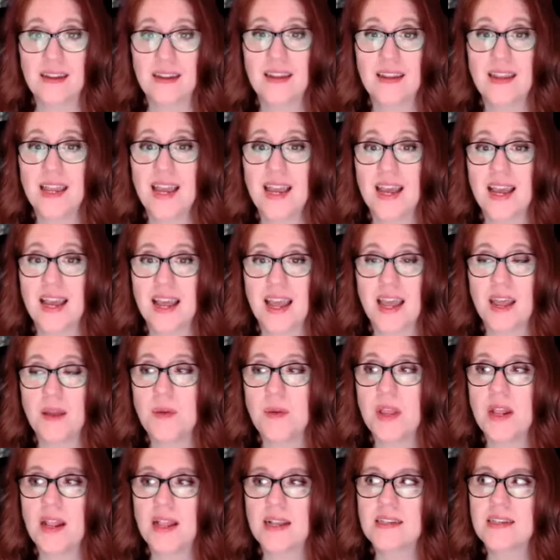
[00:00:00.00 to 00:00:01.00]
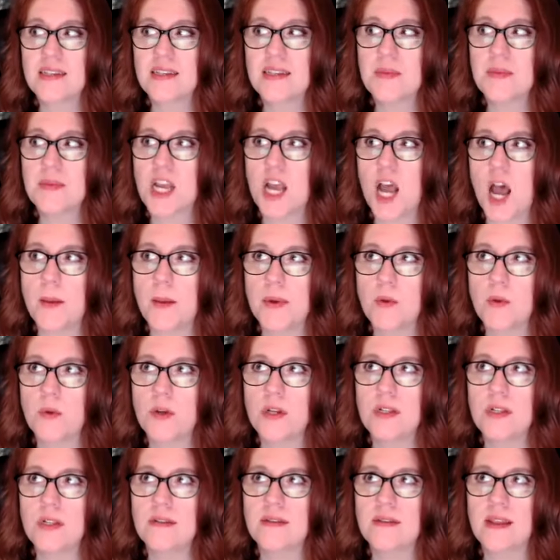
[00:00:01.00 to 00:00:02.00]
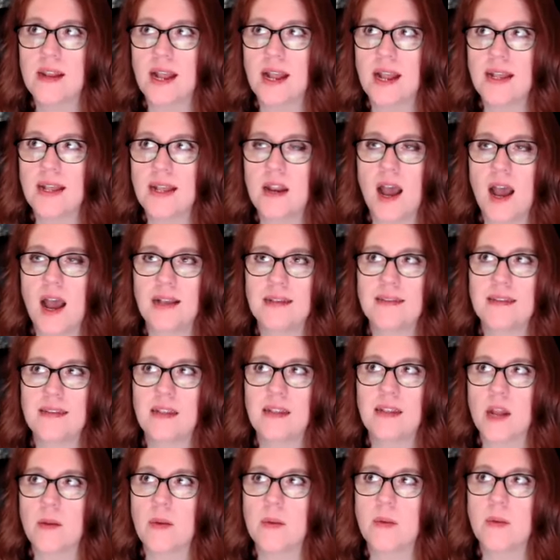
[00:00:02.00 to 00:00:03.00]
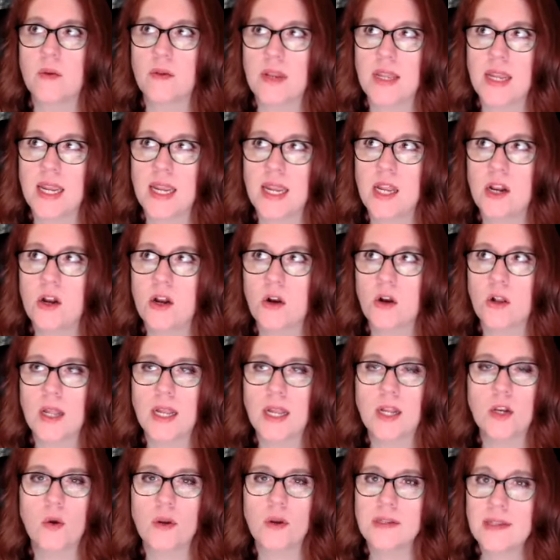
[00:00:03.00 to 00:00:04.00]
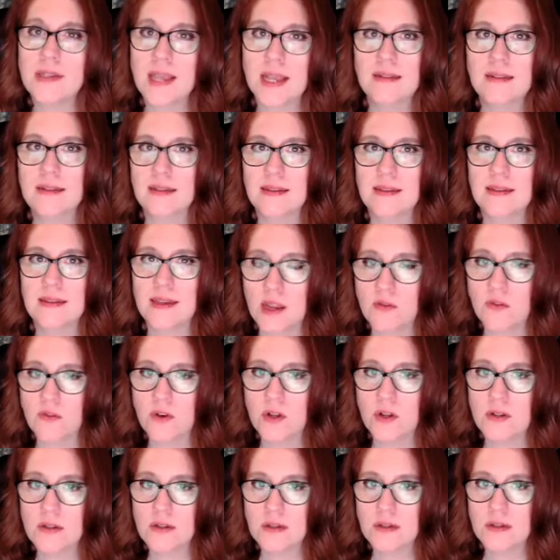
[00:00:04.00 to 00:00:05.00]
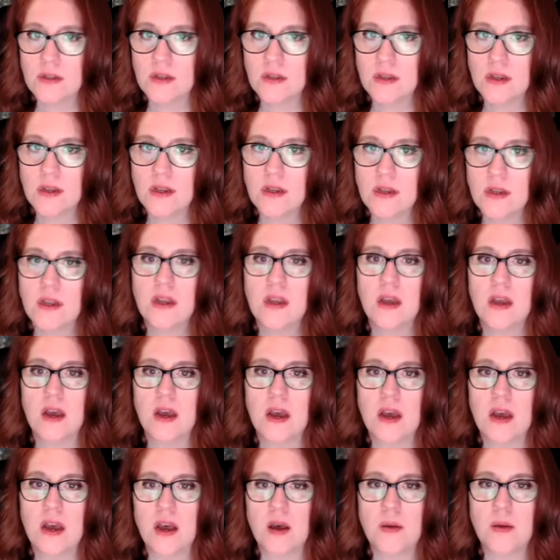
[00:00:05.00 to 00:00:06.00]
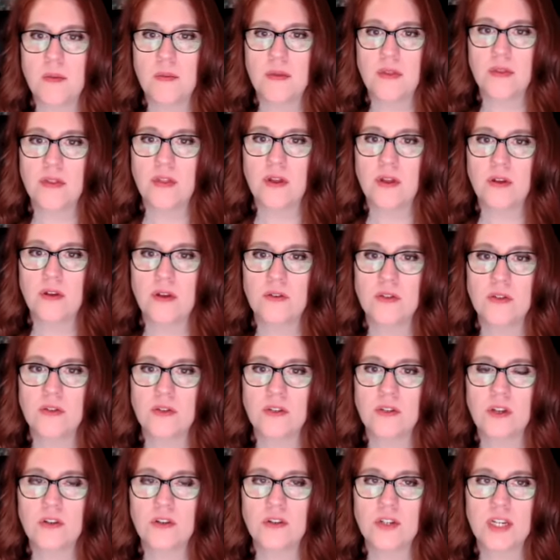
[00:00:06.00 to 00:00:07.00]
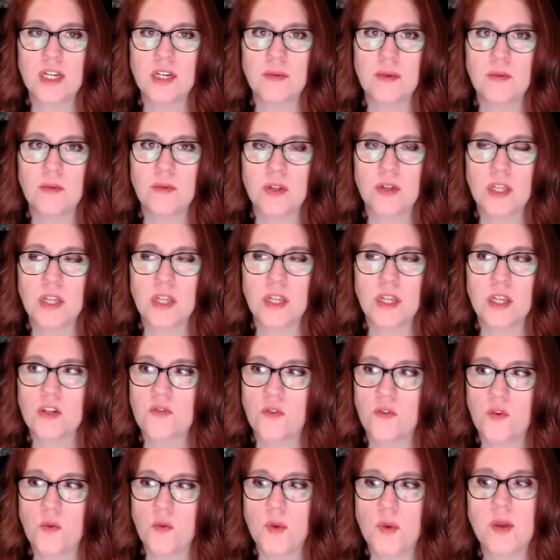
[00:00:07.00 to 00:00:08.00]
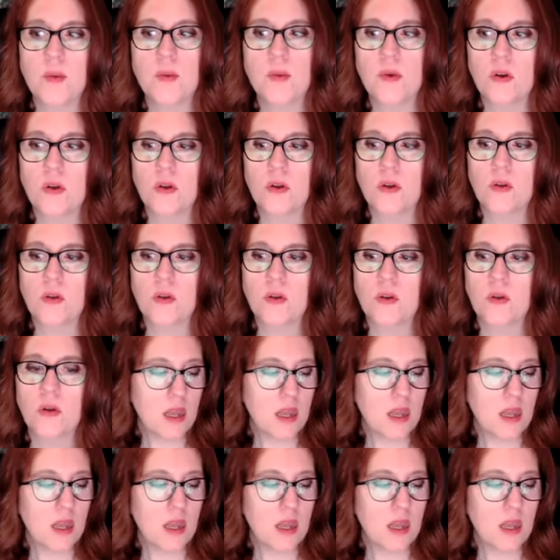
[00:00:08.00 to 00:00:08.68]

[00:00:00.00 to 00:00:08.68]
Yeah, I mean, like some of the common ones that I I see a lot of people need are like noise canceling headphones. Um, mm, those yeah. those tend to be really useful for people,